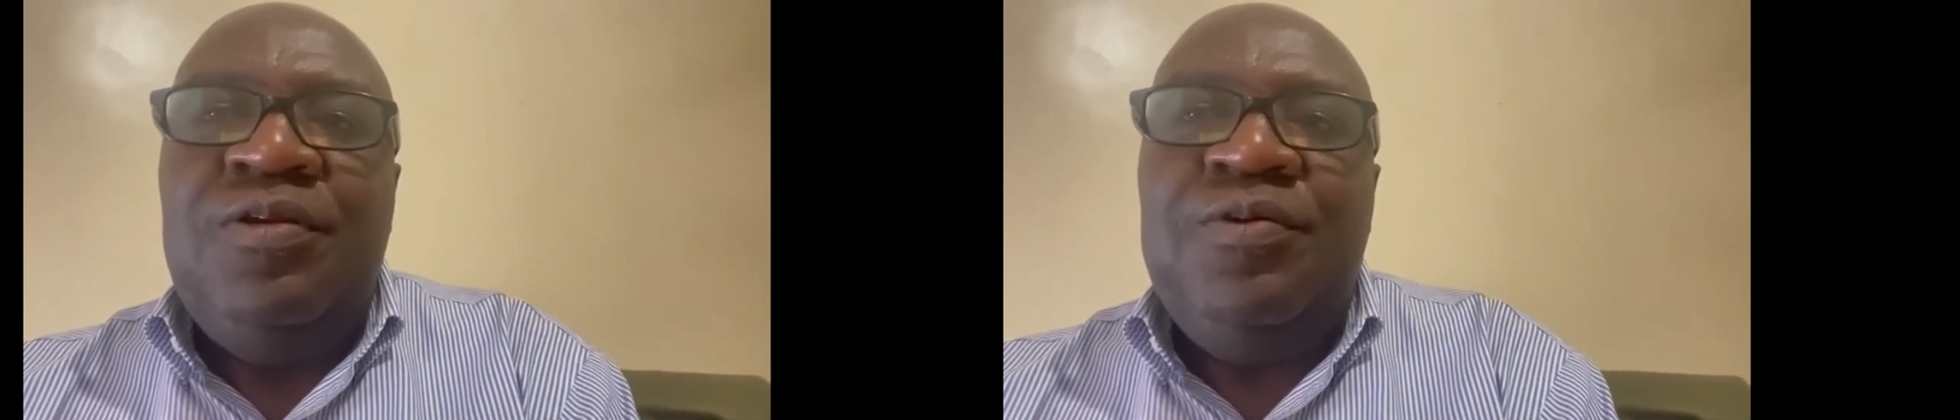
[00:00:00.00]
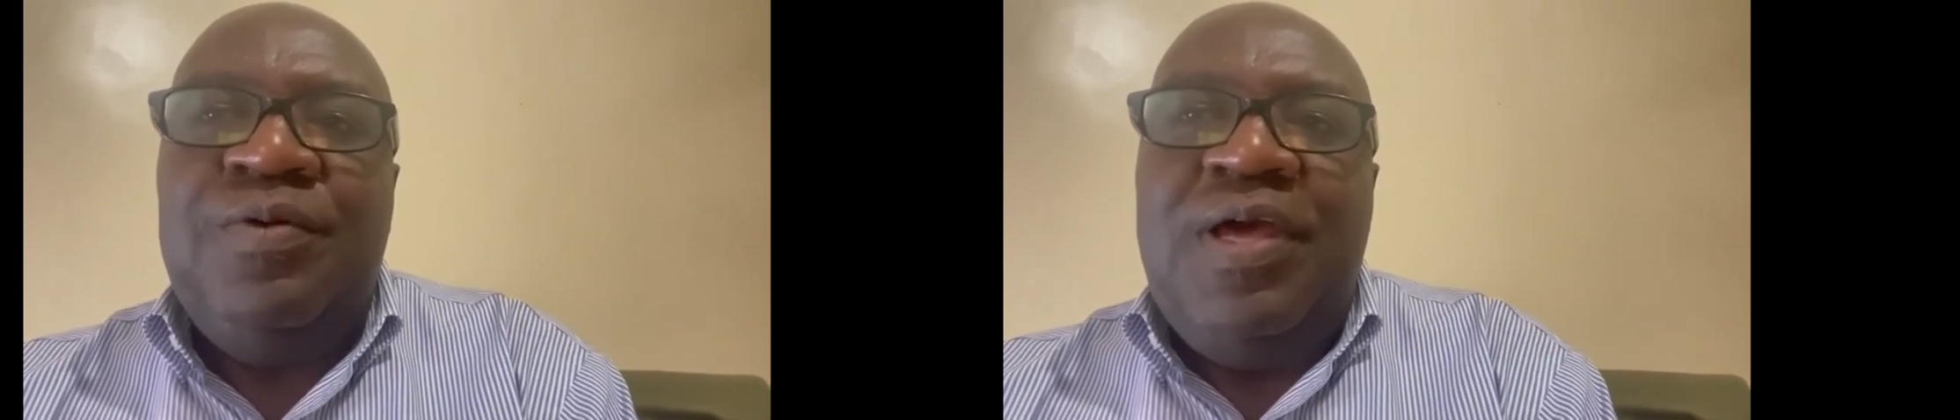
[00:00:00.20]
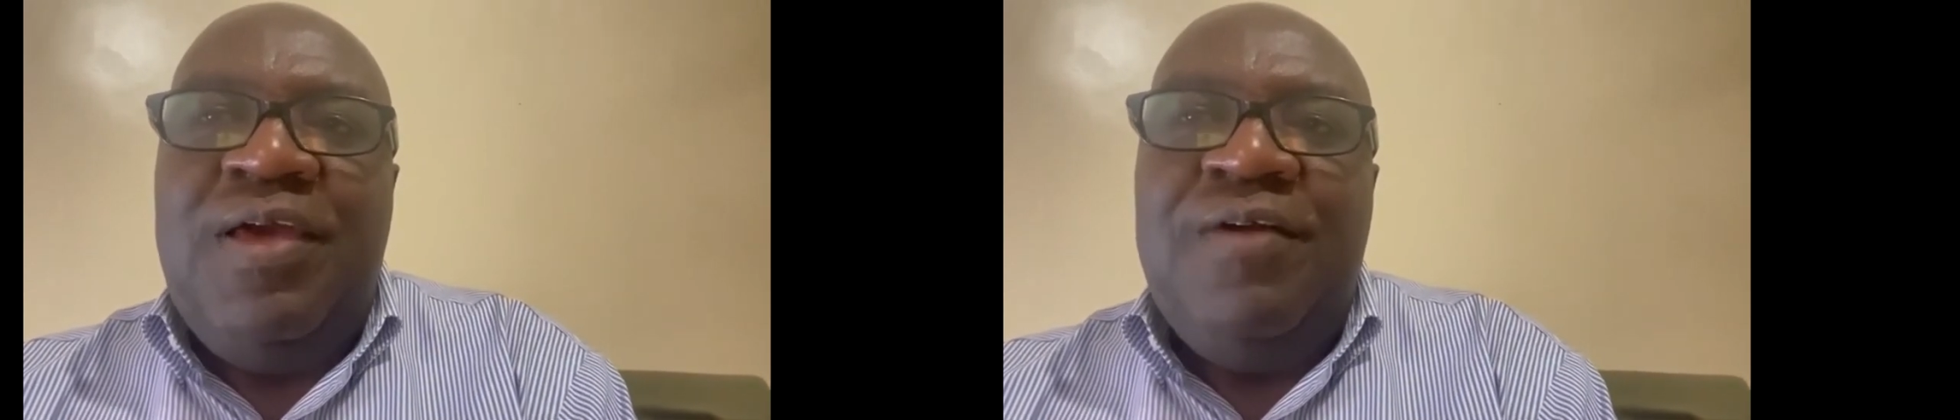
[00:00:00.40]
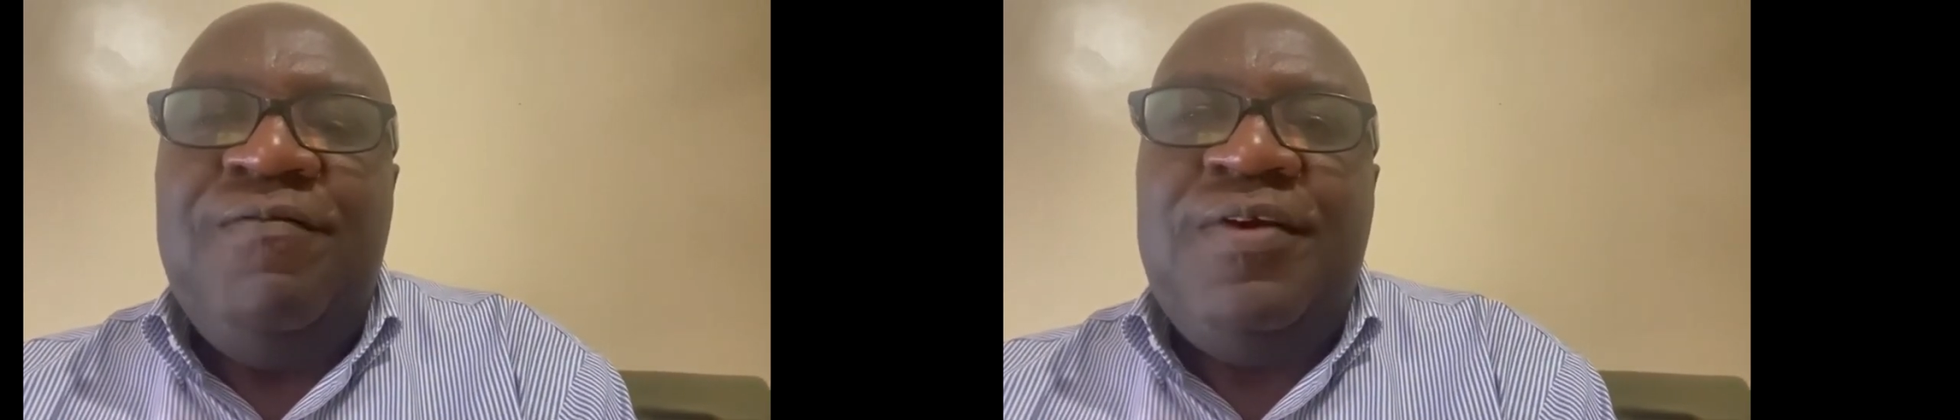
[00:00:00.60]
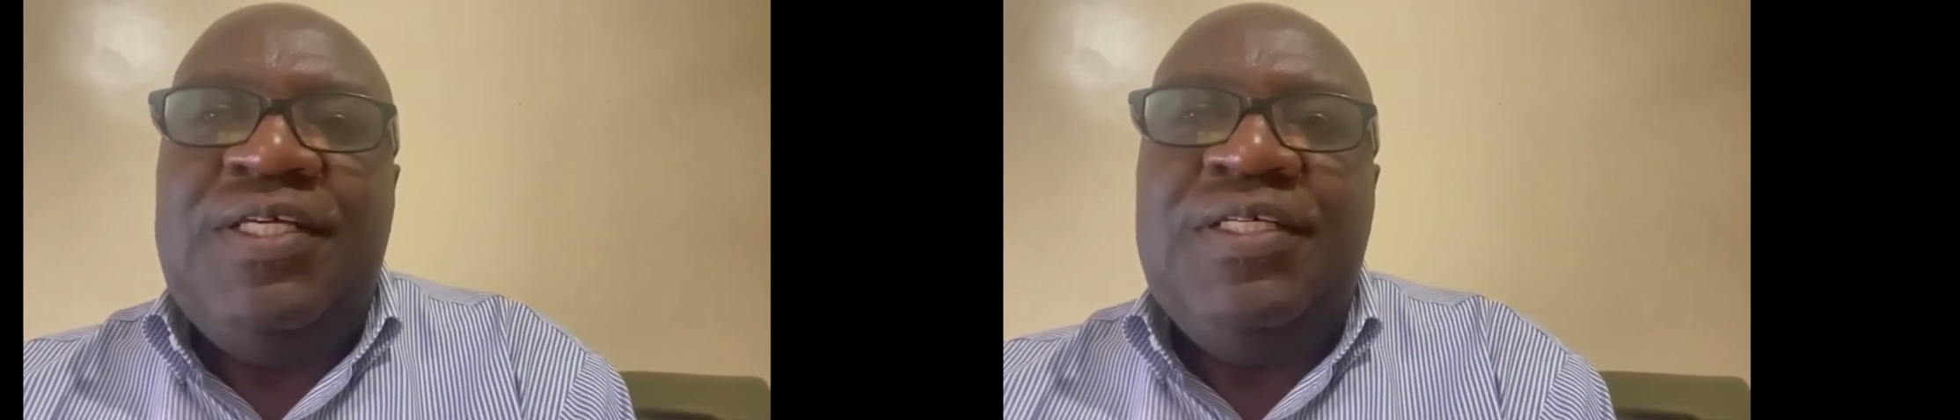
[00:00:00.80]
to
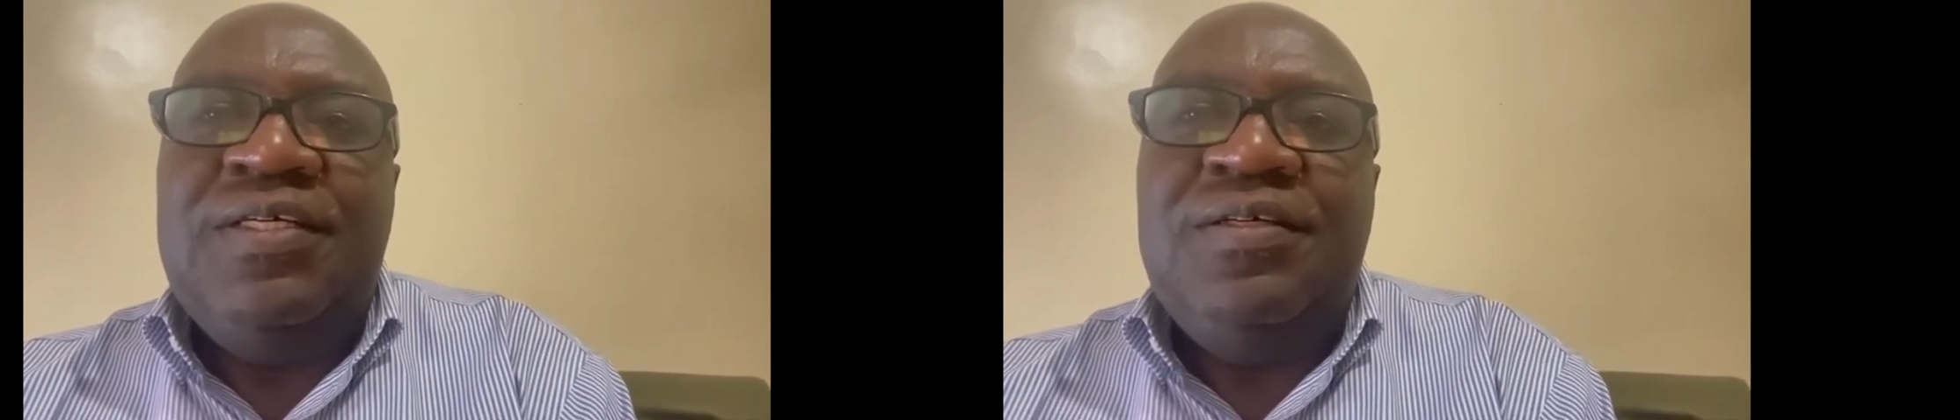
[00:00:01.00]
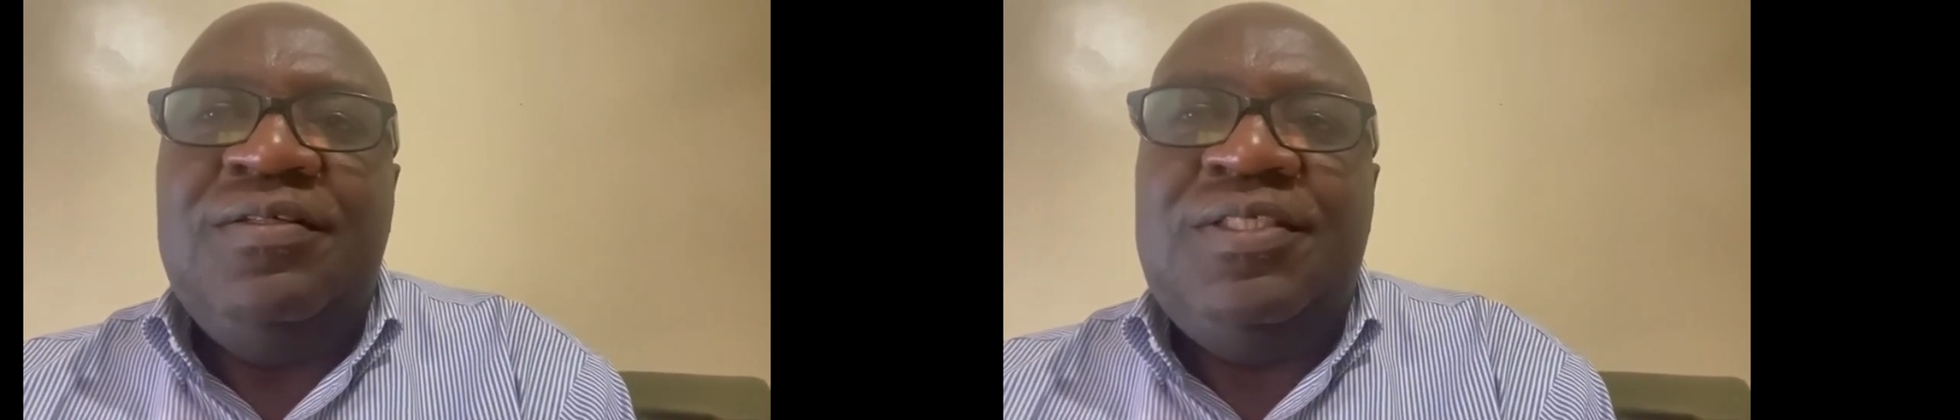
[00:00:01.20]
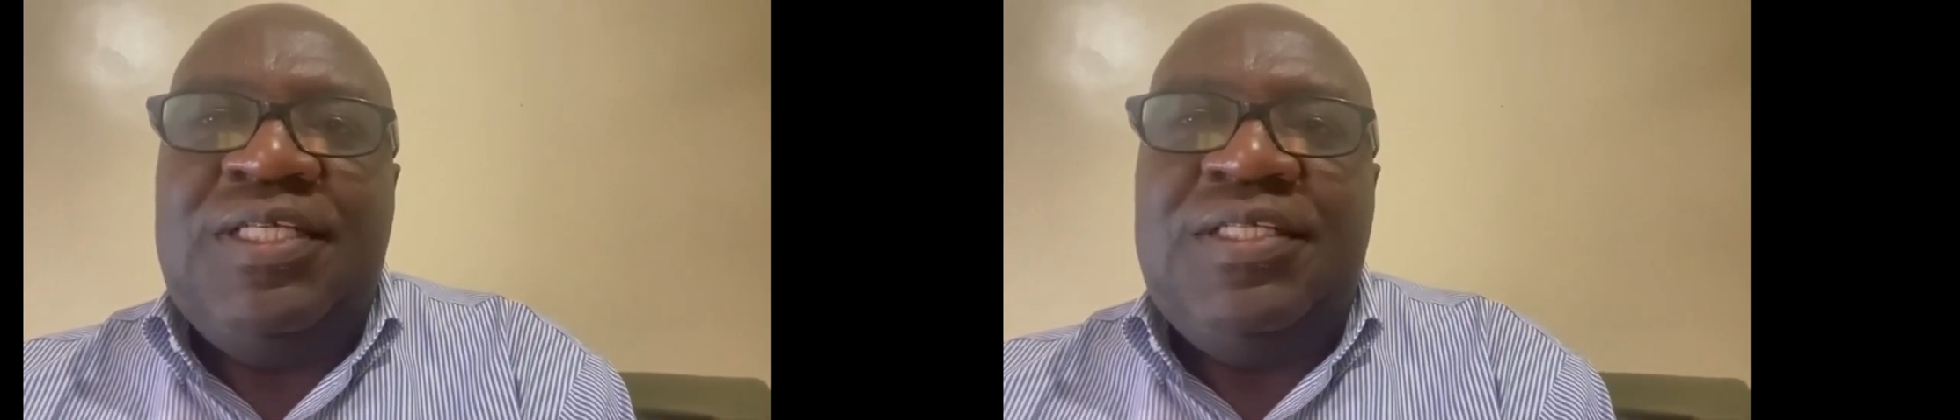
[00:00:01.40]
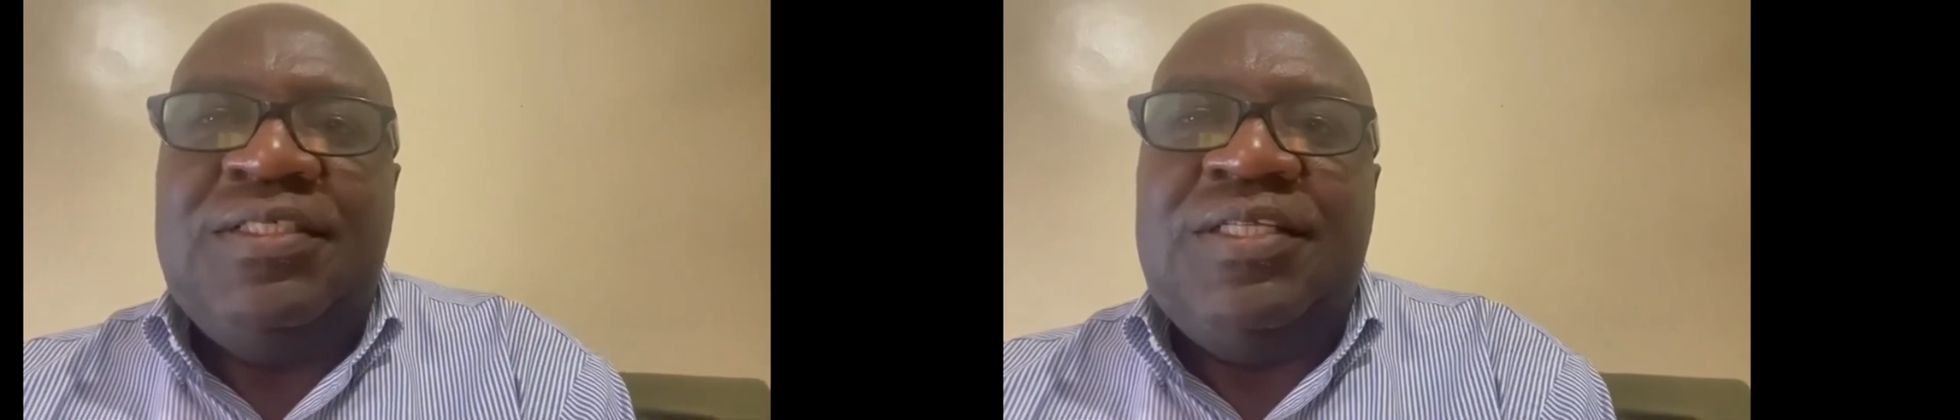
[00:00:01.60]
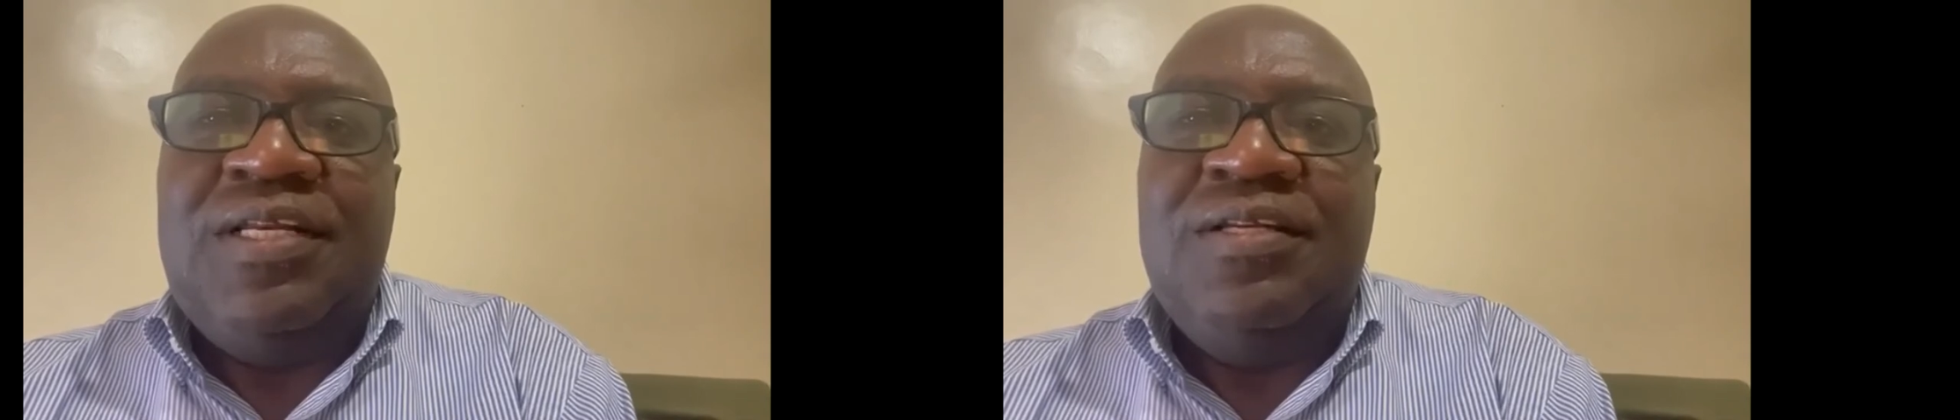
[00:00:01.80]
every
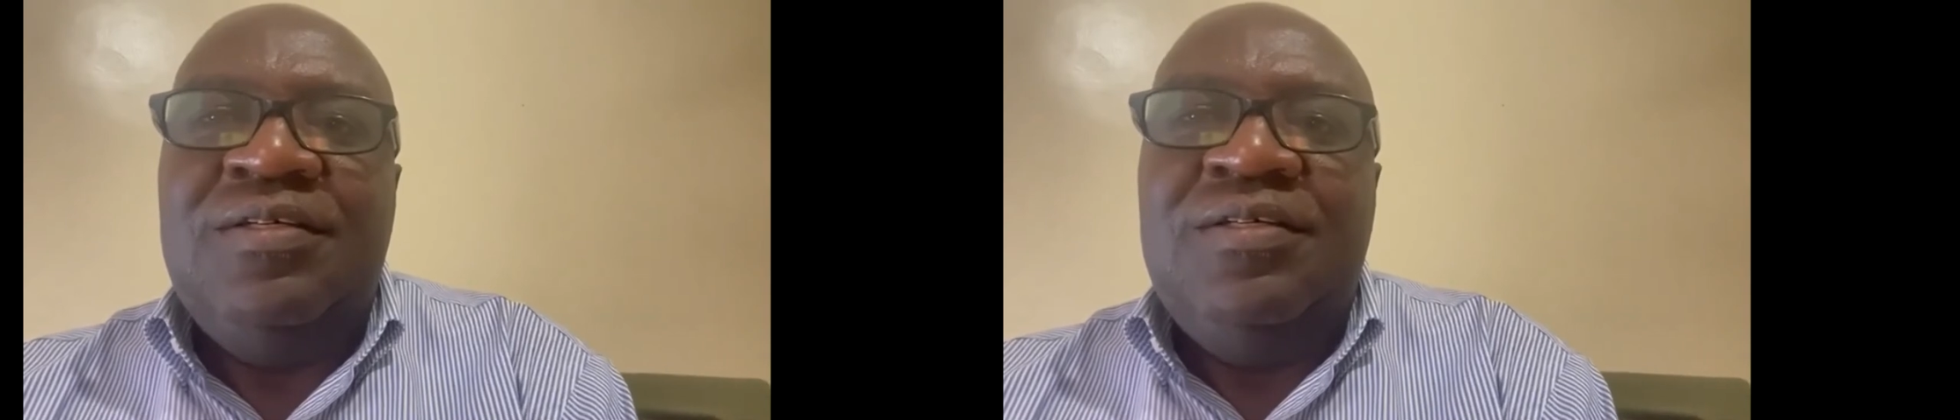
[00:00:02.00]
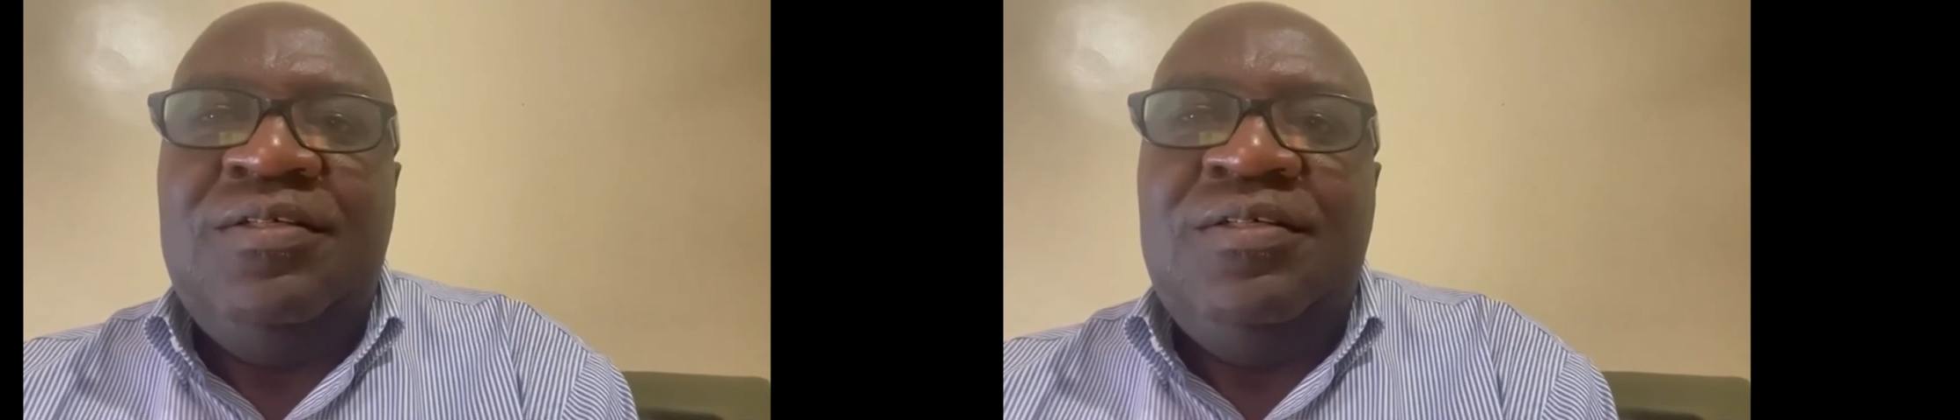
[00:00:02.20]
citizen,